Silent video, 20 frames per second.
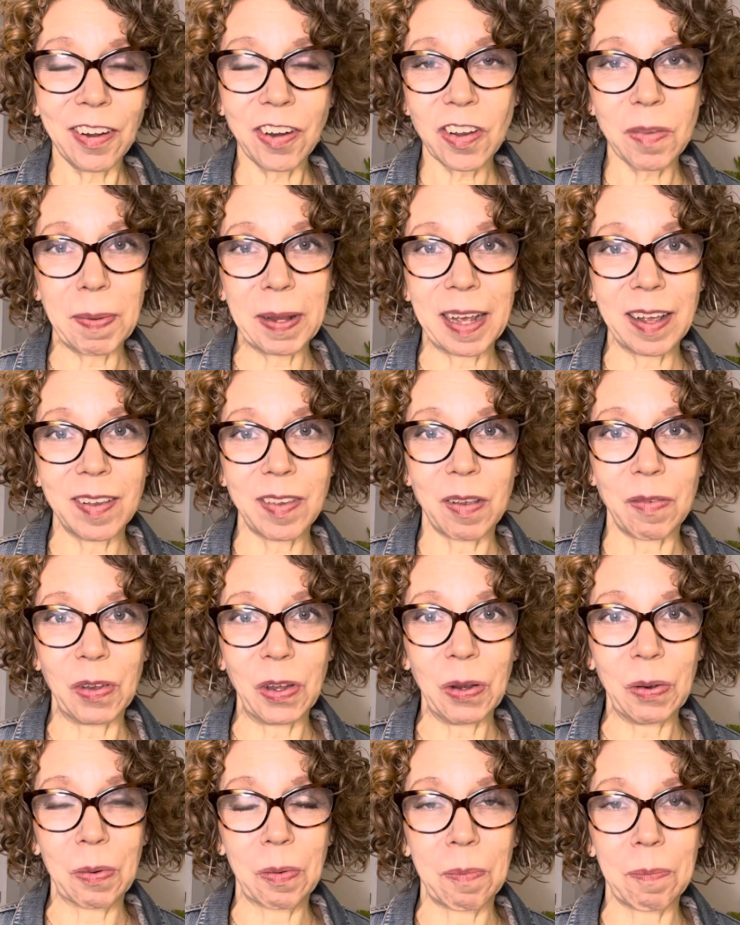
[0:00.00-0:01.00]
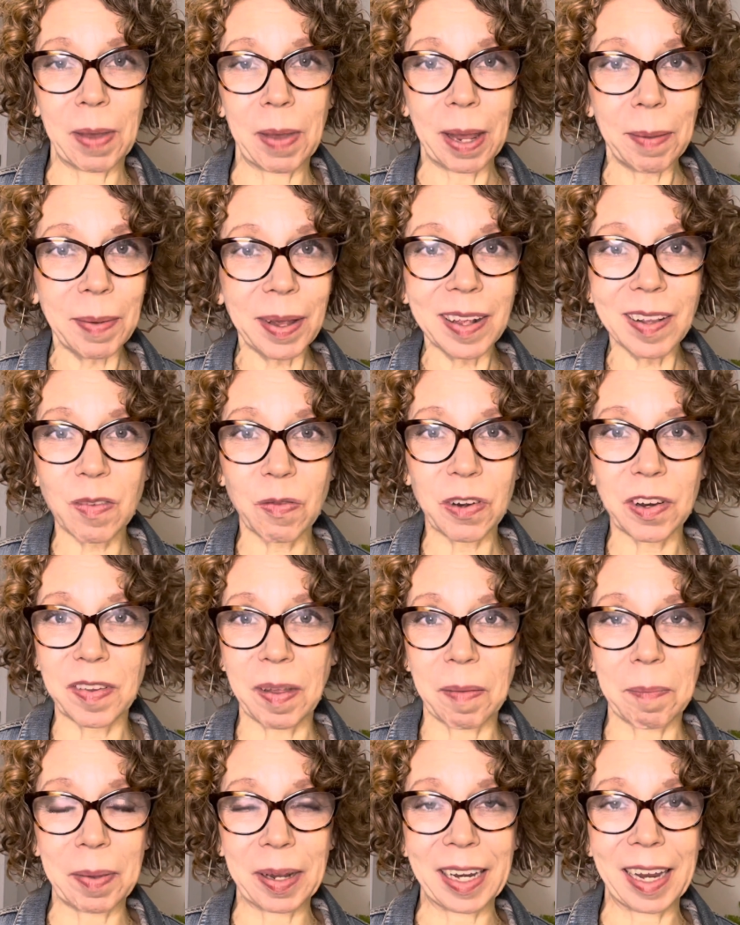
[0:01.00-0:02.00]
just because of you. Maybe it's for
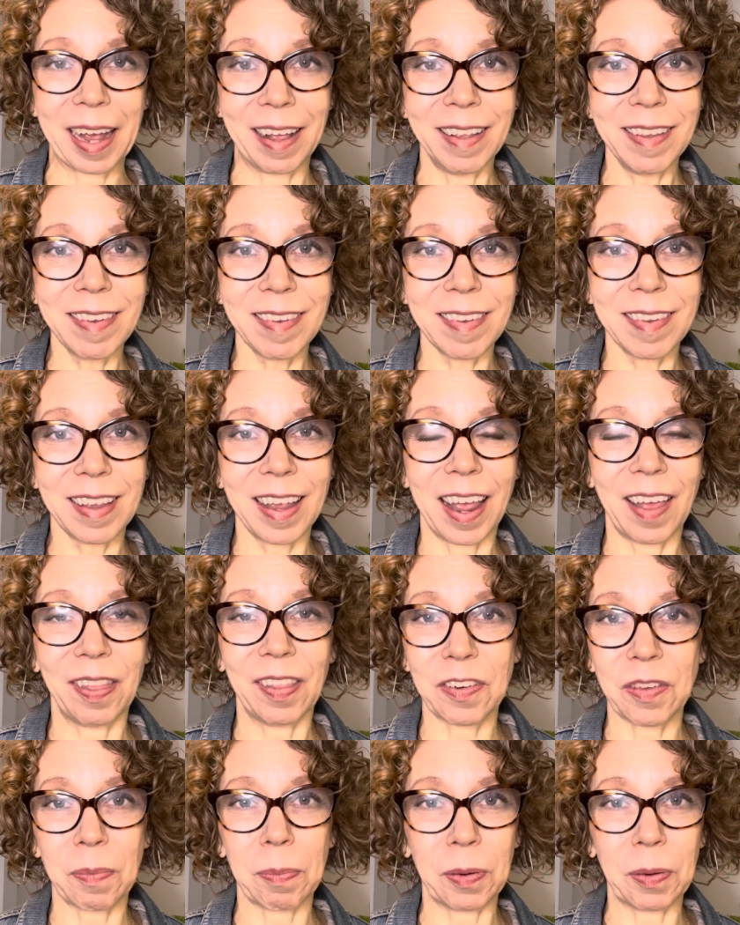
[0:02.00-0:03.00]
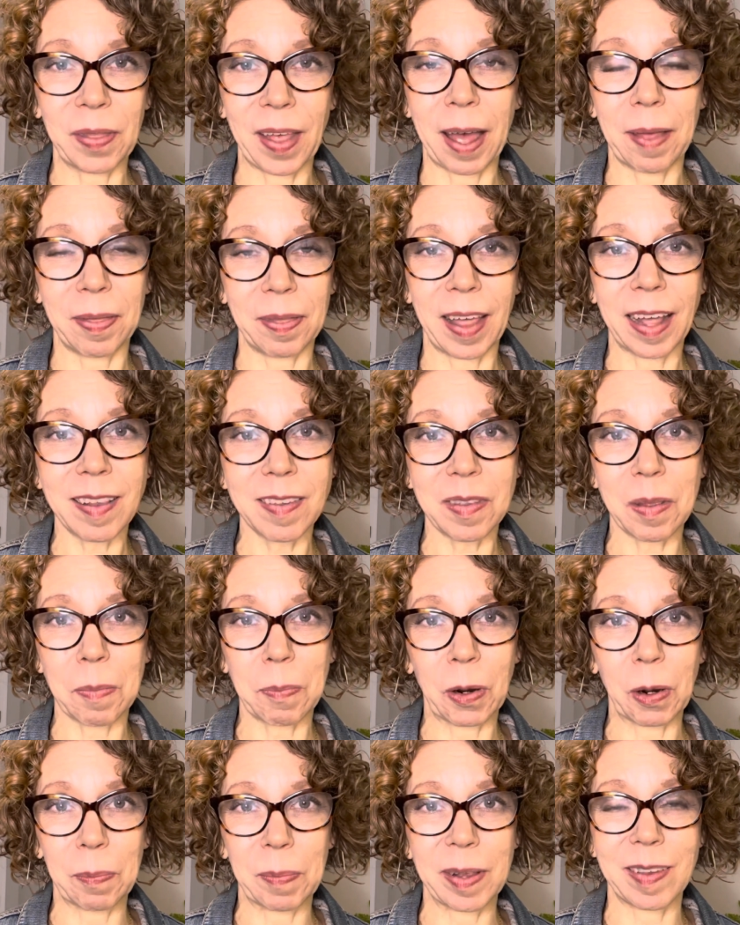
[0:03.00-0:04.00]
somebody else and there's a that that's the
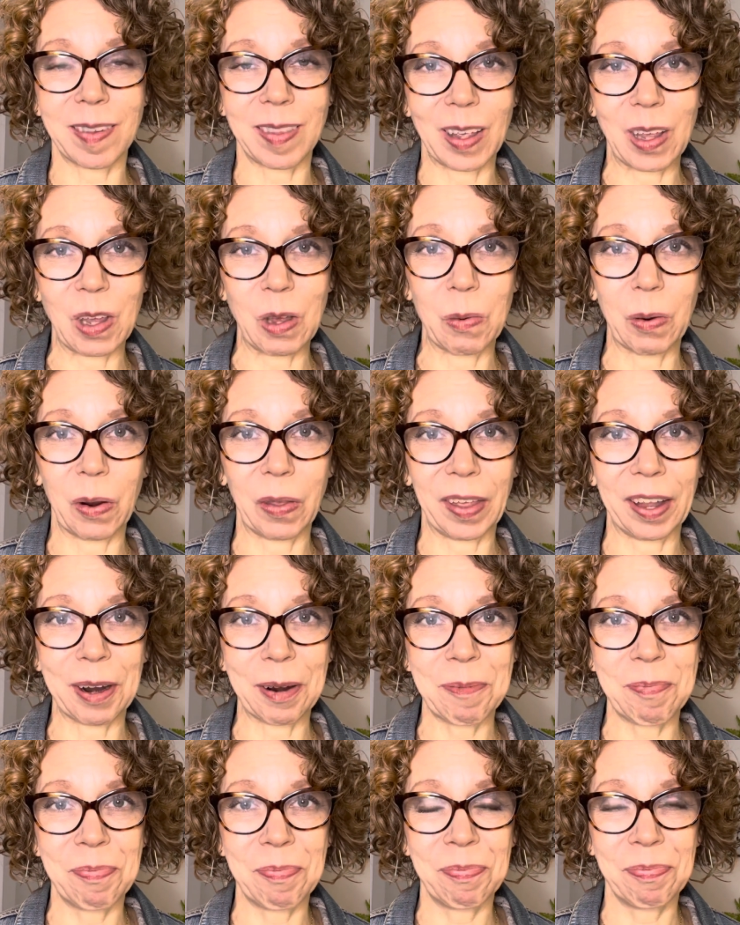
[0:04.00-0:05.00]
purpose that you are there.